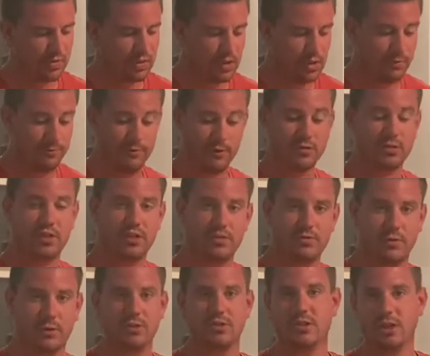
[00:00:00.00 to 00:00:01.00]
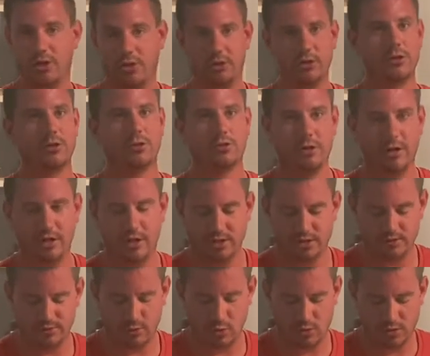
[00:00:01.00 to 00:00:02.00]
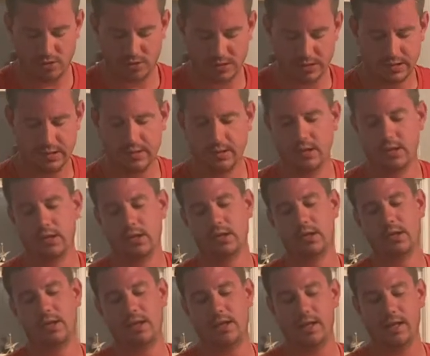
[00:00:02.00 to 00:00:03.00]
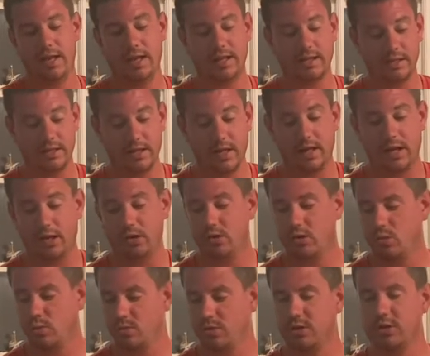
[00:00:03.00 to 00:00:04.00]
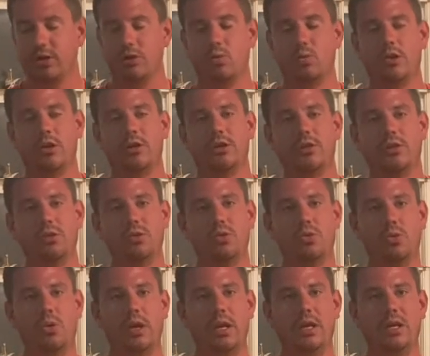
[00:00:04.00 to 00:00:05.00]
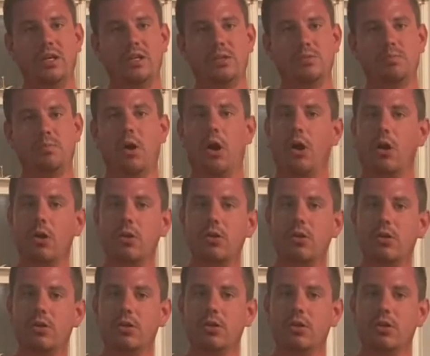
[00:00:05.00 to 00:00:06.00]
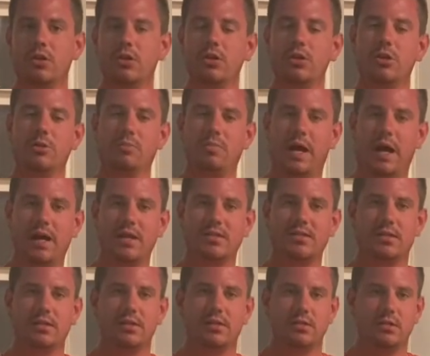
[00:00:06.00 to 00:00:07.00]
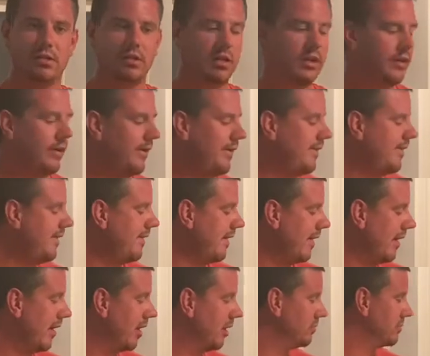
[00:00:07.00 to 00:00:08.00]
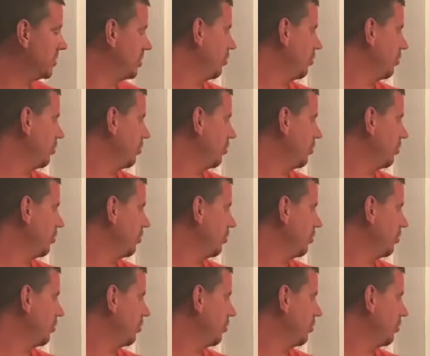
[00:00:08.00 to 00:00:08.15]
first things first, get all your ingredients, of course. And then what you're gonna wanna do is par cook your pasta. So